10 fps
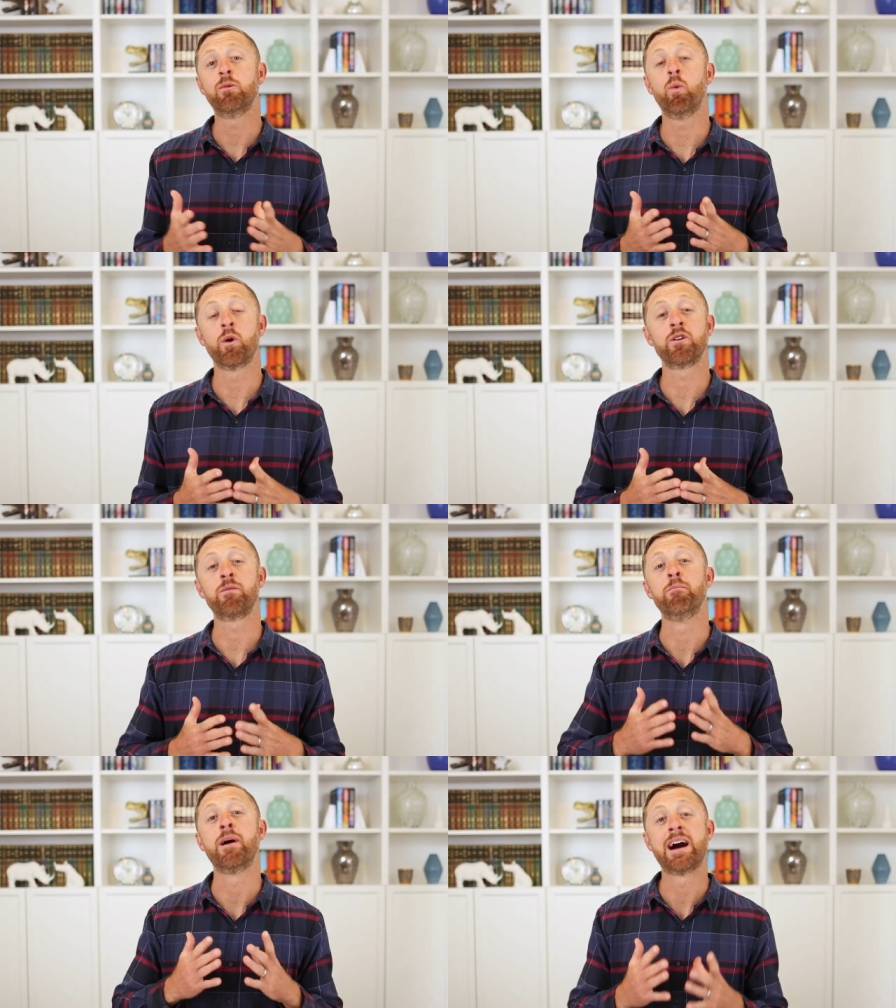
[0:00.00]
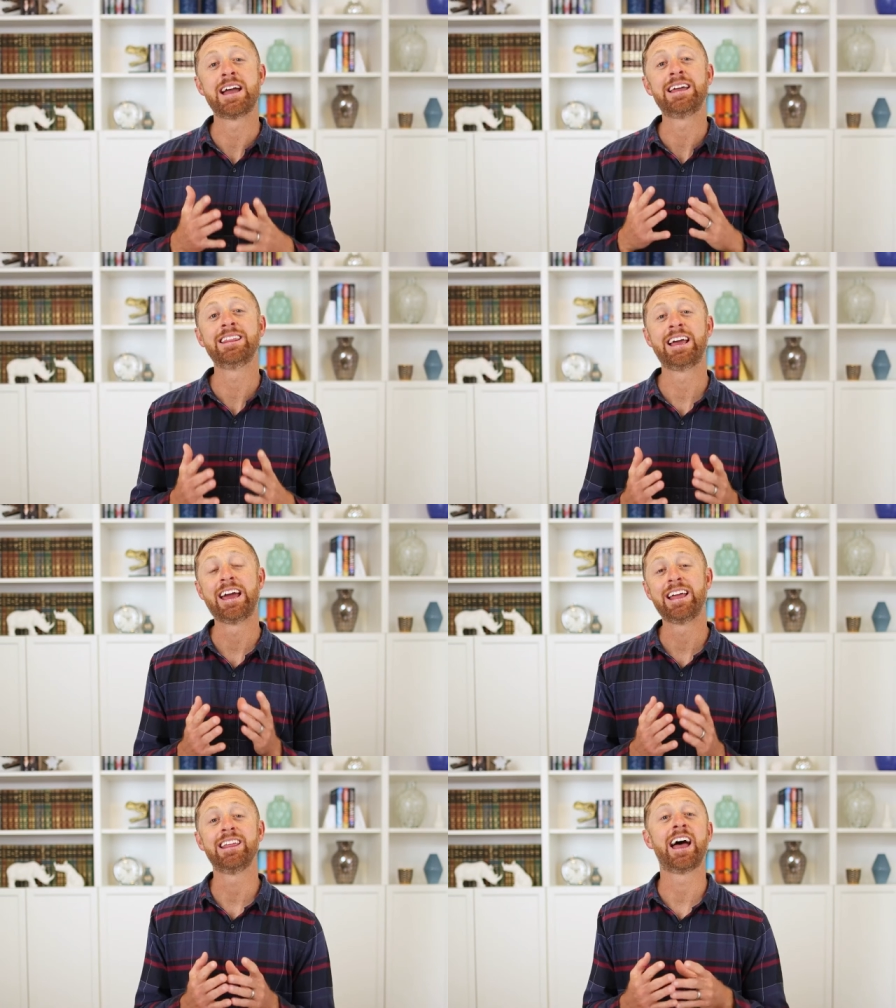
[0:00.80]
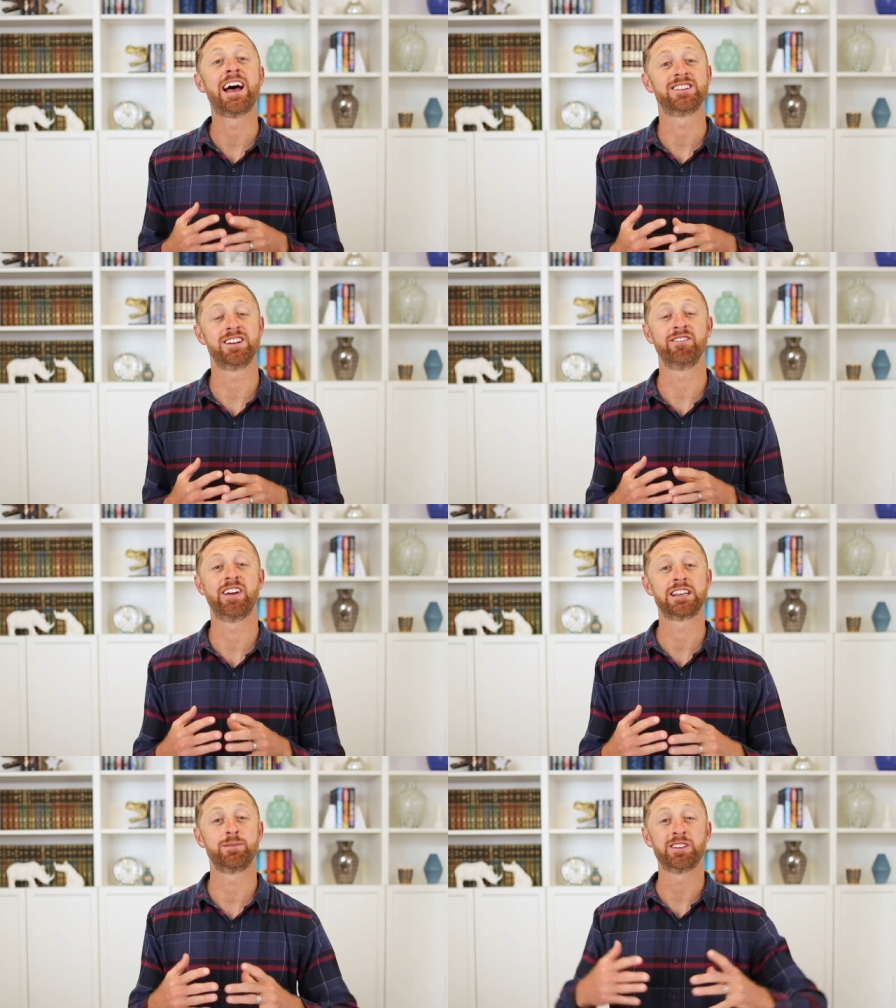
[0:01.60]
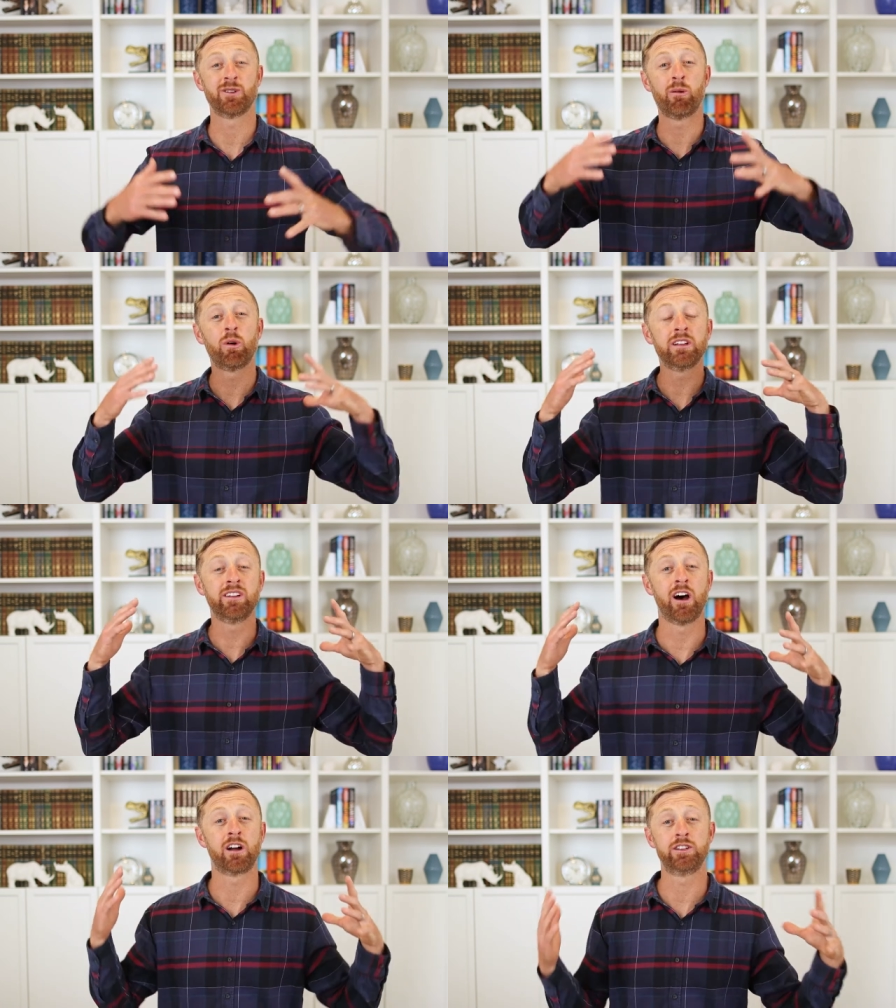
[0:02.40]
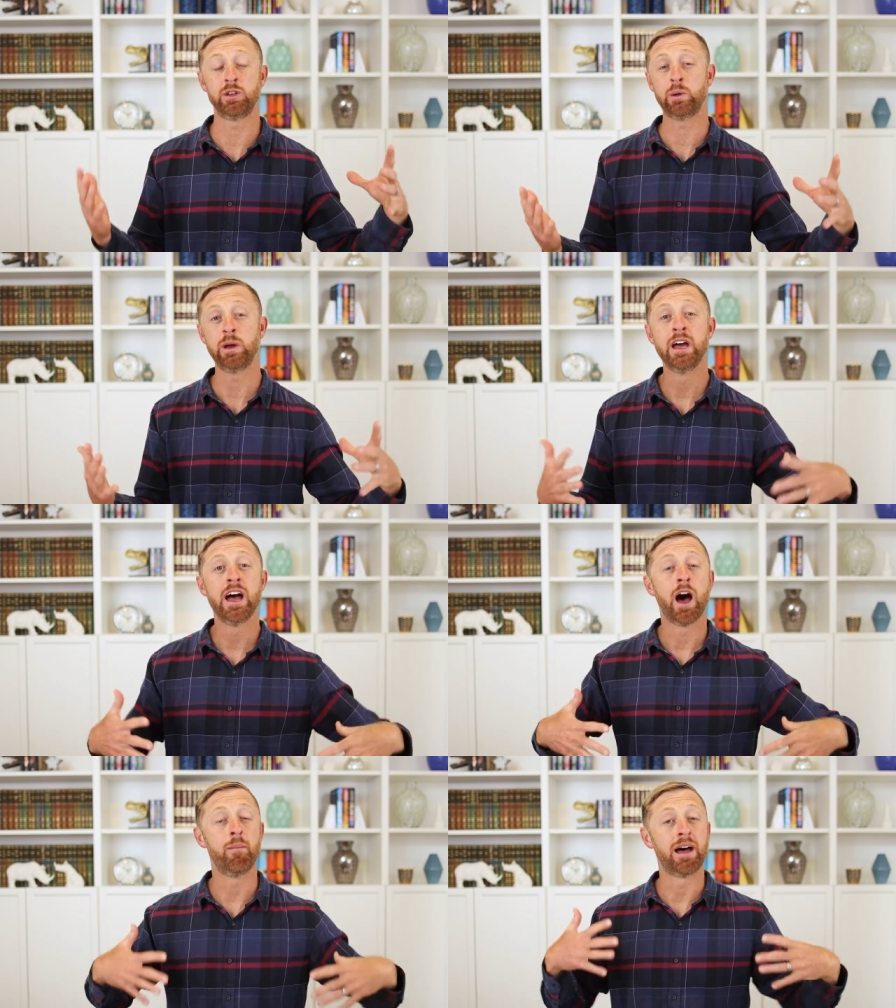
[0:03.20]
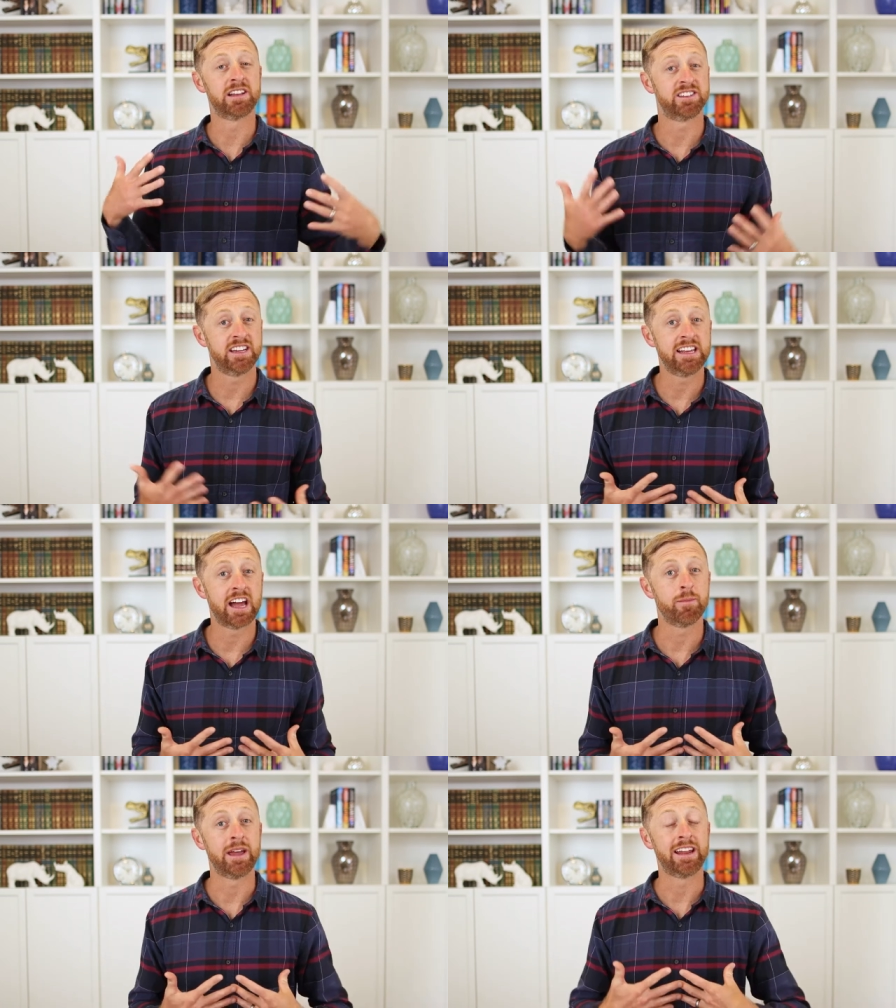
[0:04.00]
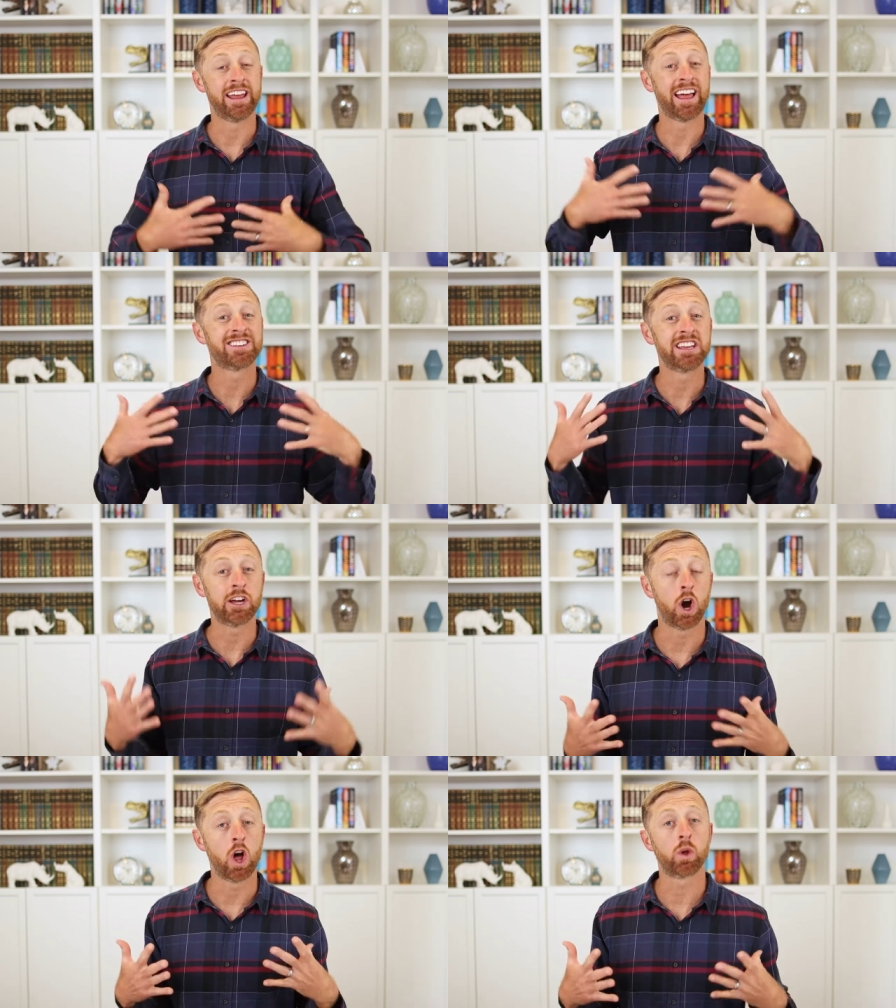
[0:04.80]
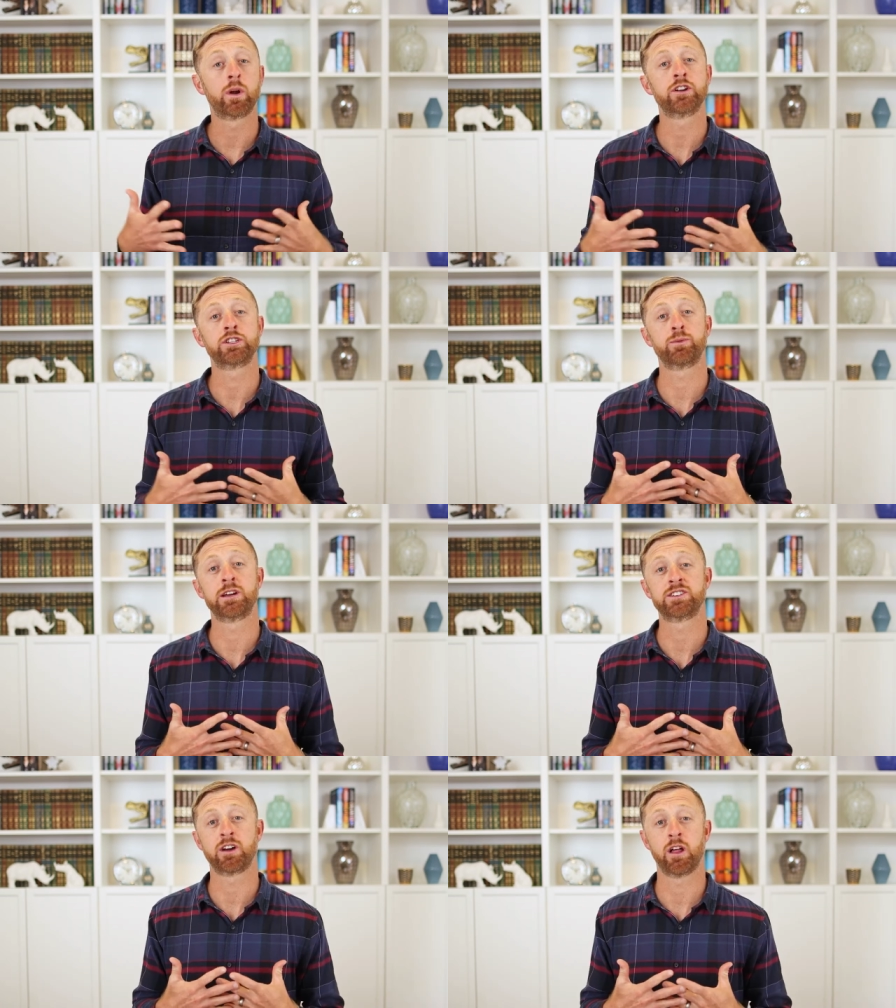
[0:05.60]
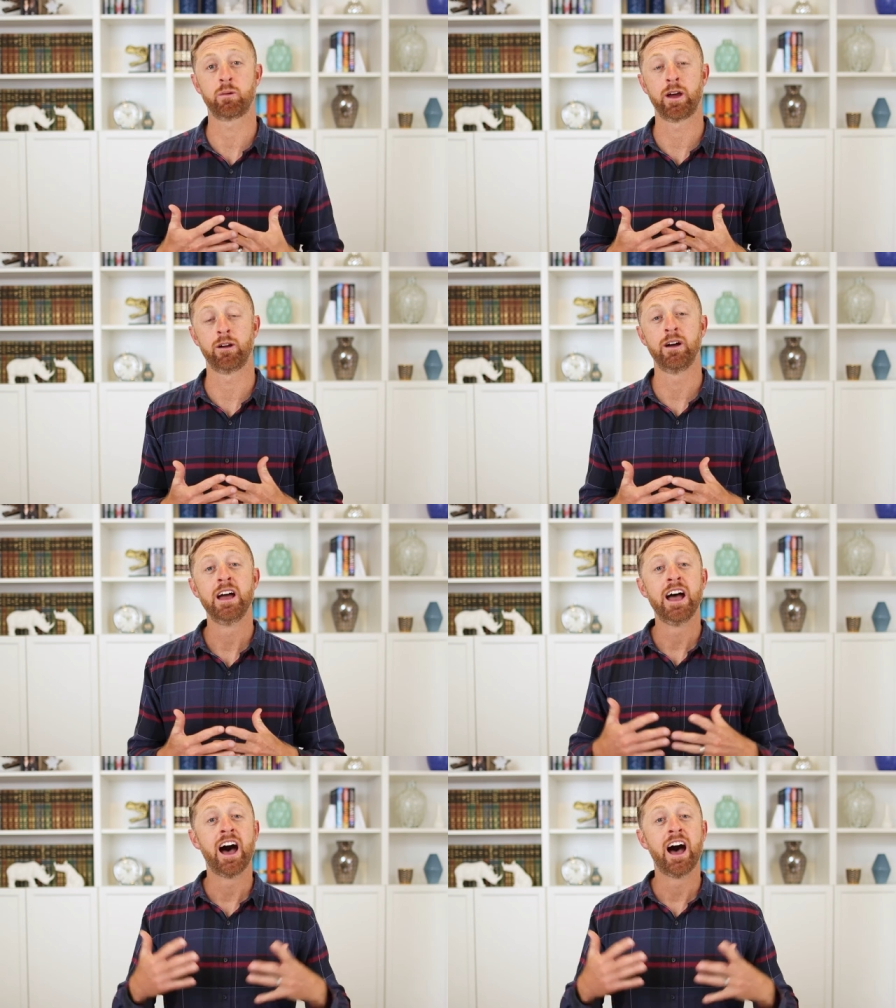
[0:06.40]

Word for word: it worth buying land as an investment? So I want to talk to you about a city I'm in. That's in Colorado Springs, Colorado.